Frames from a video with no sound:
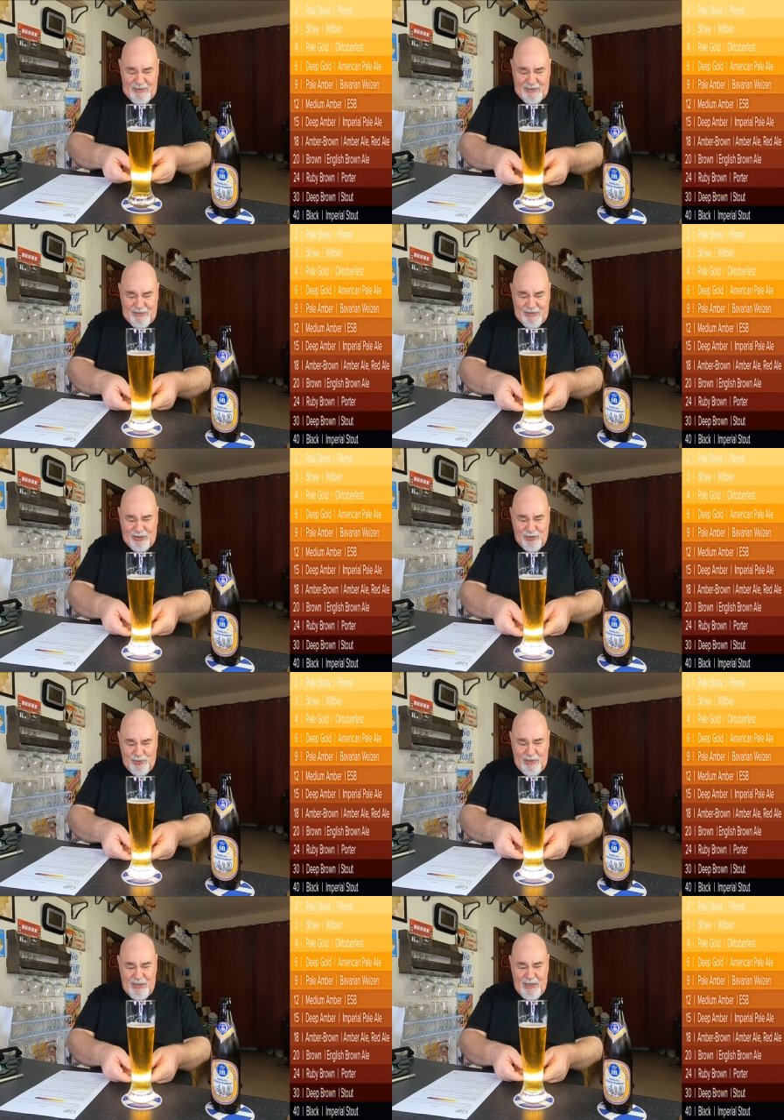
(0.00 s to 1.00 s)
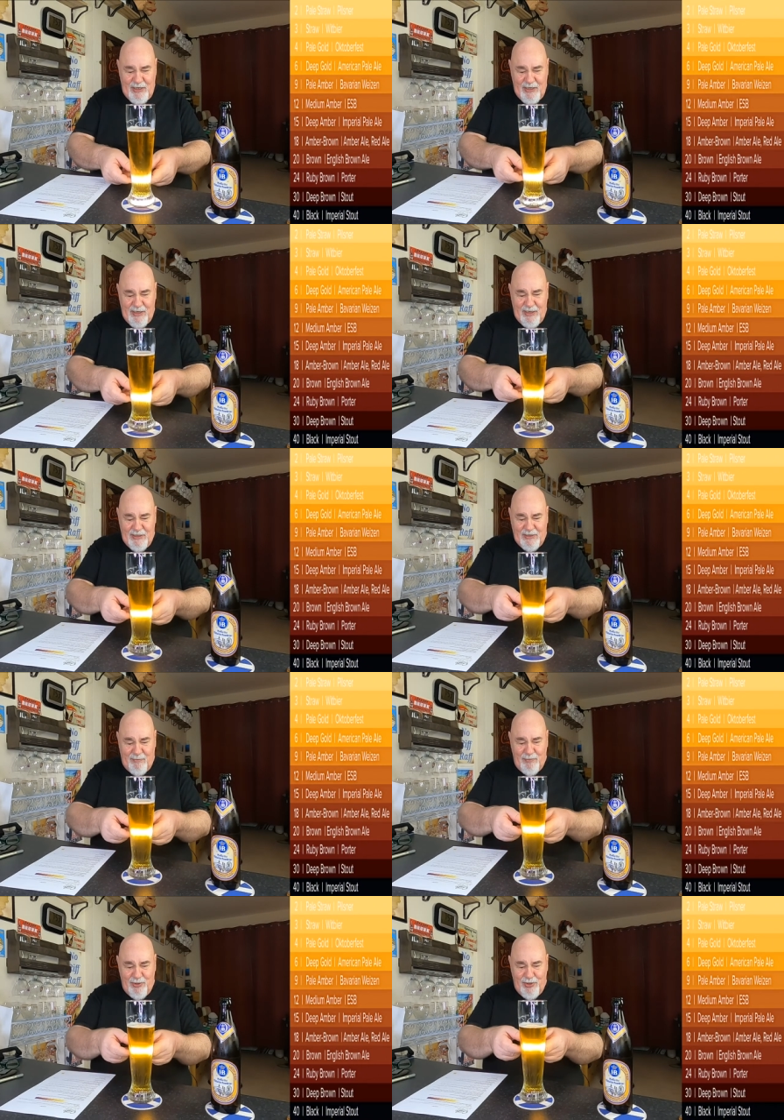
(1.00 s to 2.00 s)
just to show you that it's
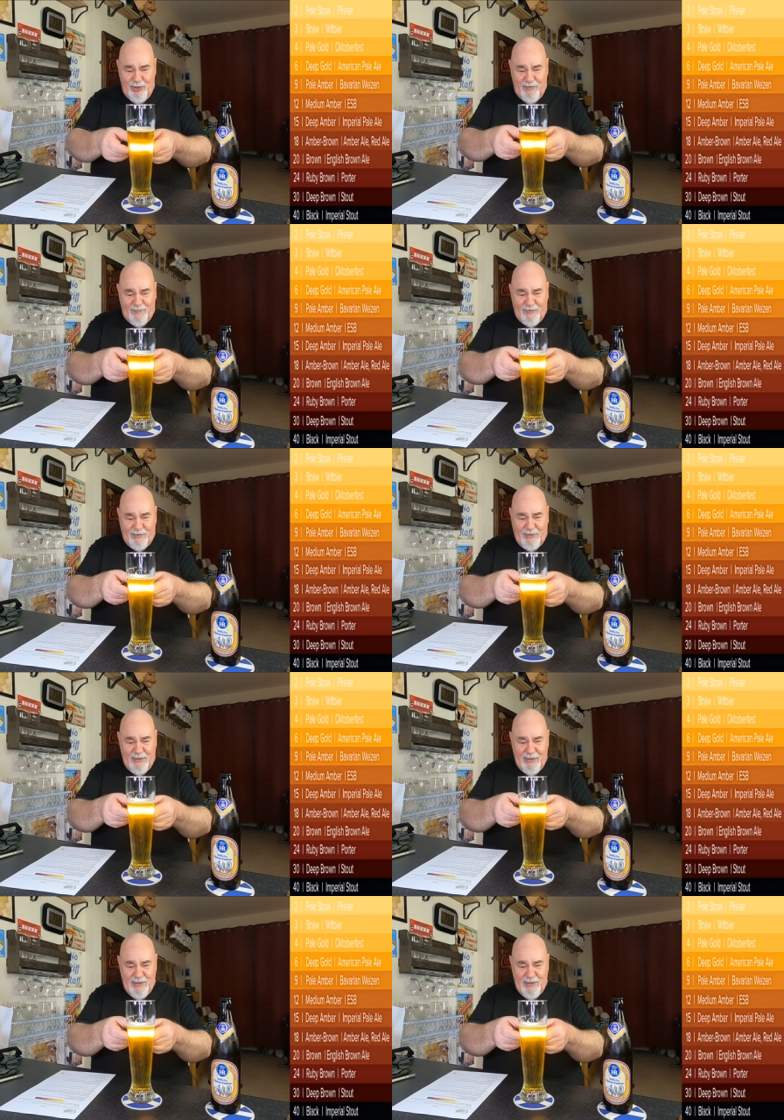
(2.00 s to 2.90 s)
a beautiful